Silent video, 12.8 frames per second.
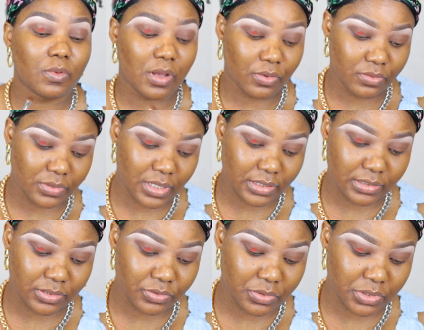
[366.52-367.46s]
wow that
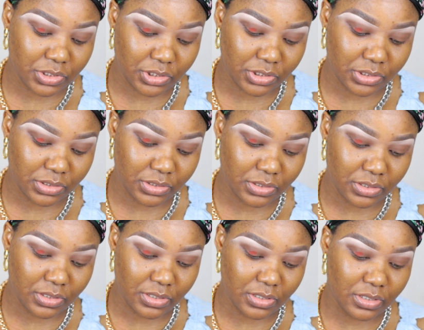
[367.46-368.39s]
is rich
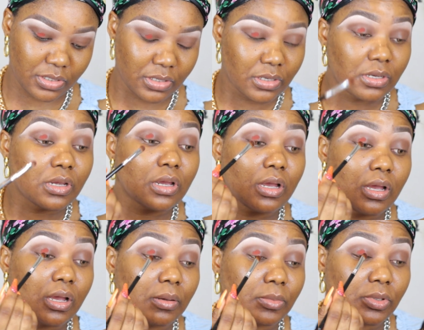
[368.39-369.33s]

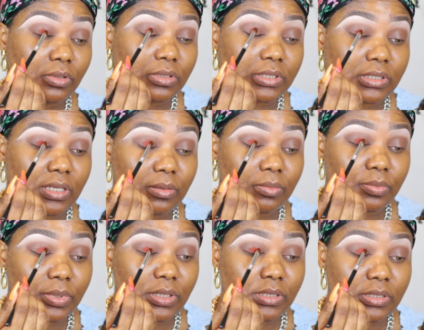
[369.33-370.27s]
I'm gonna
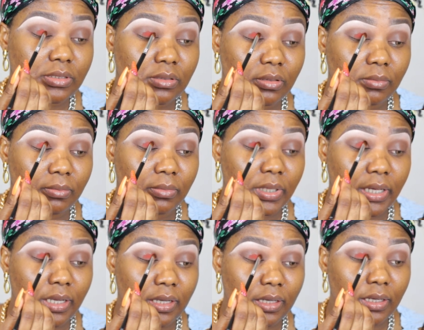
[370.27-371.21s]
stamp it on
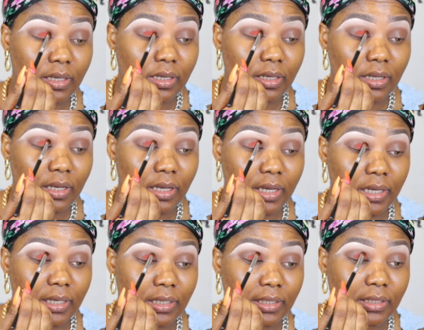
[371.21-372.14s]
my
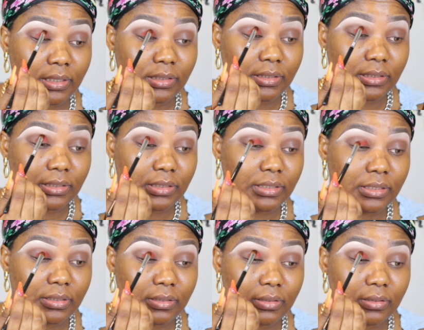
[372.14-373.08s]
eyelid
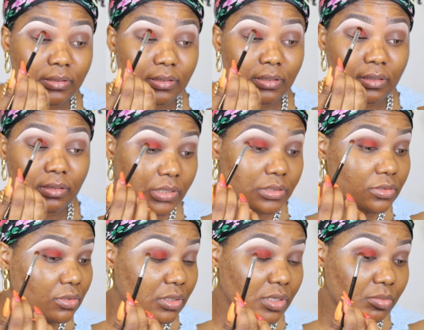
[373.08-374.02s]

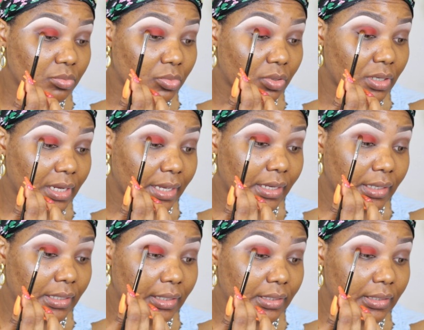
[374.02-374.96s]
it's looking more
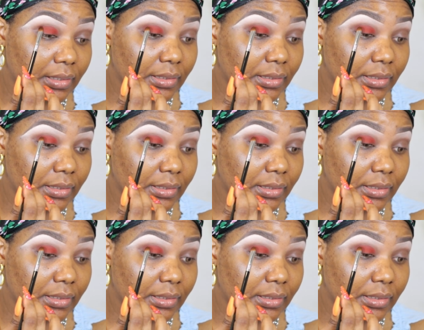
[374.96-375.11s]
like